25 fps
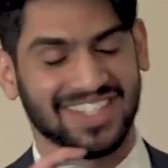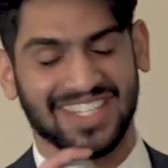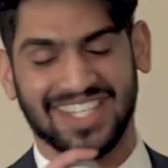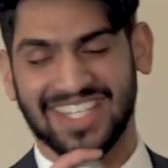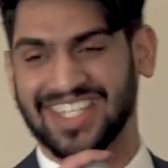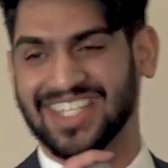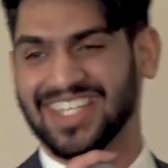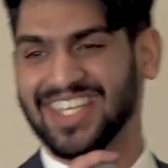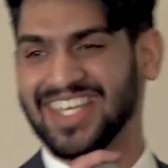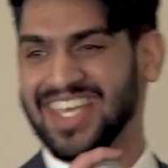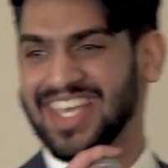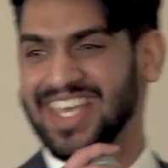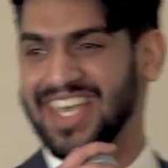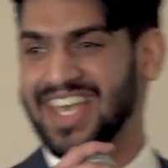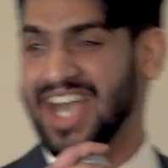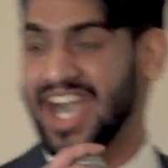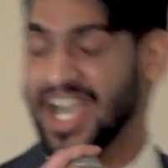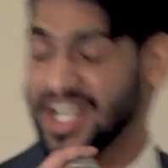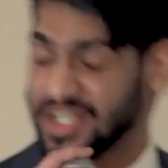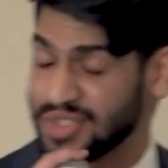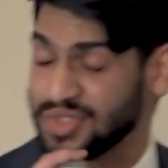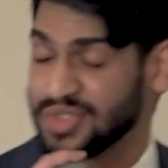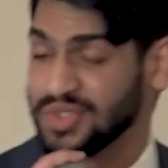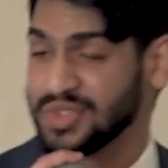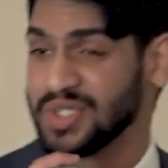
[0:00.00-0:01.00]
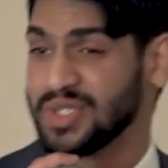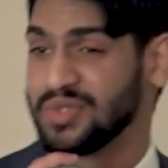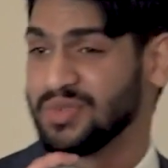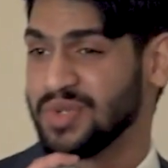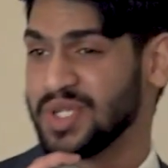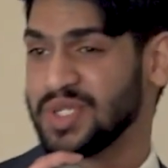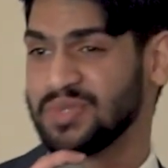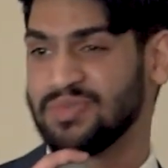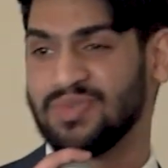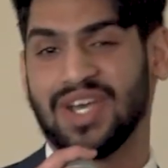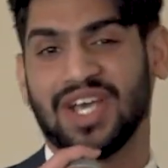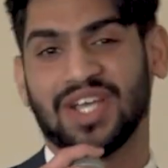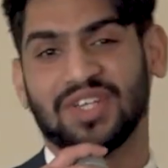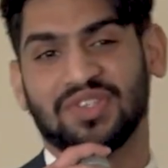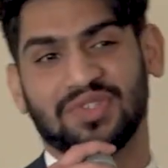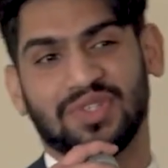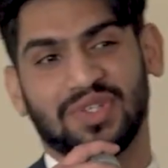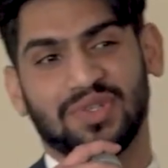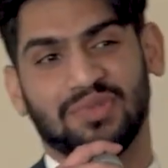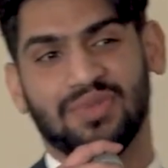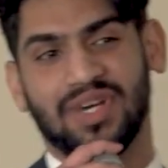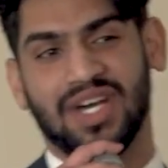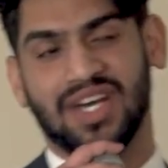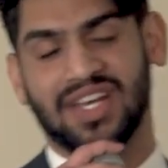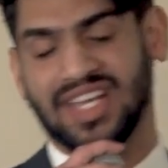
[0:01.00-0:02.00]
Like, I truly was
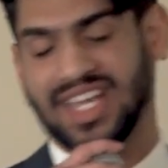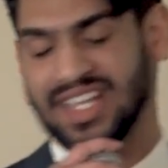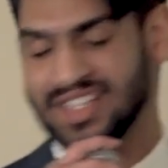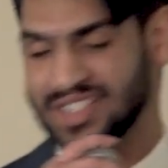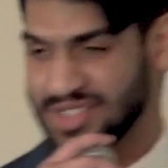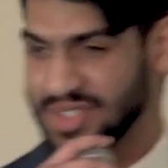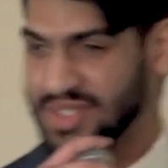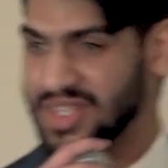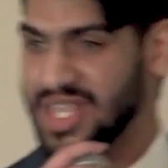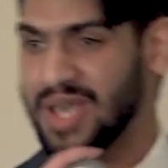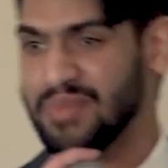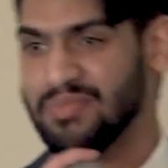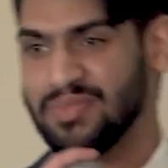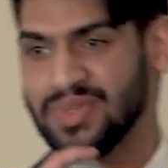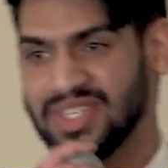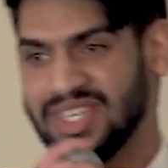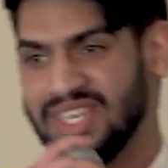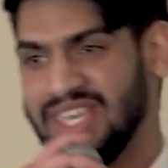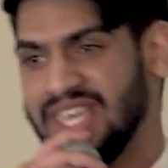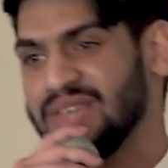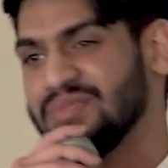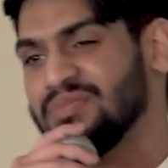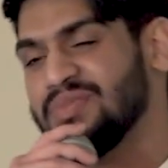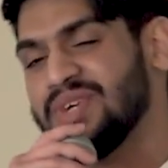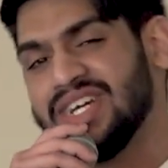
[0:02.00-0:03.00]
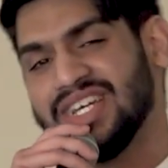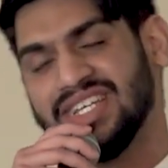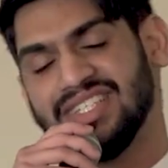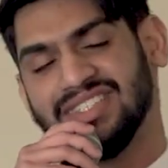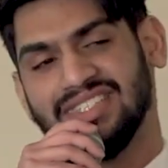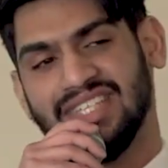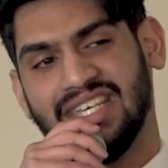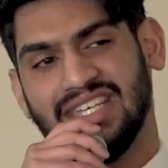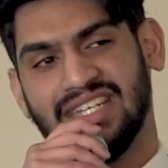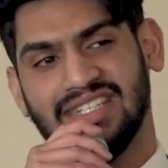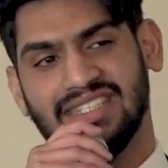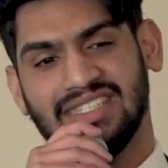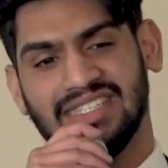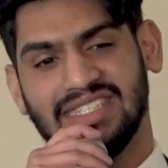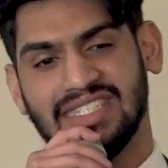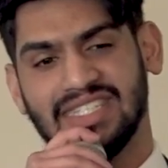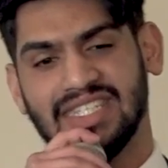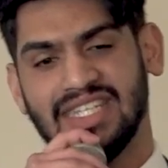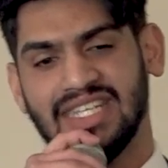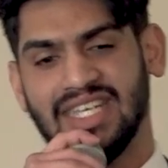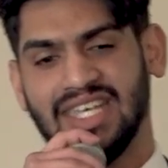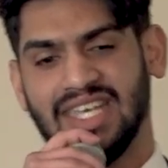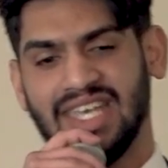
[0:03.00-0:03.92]
passionate about it. And so that became my identity.